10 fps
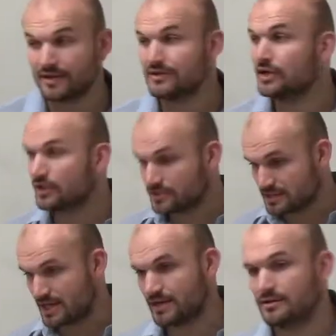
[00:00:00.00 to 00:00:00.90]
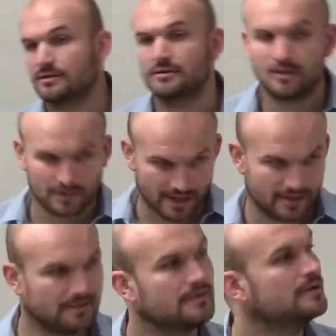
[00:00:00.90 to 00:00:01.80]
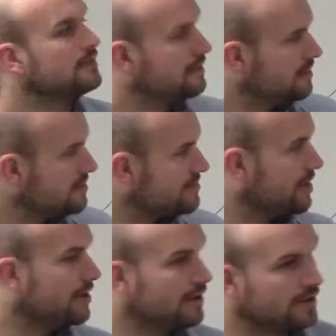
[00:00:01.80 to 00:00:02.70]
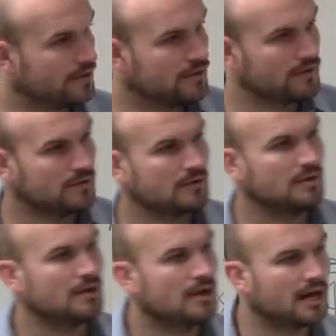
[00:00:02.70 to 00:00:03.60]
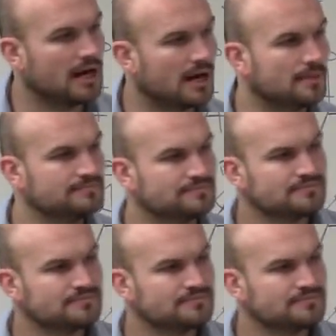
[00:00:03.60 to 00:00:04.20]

on the other side. Okay. So, um,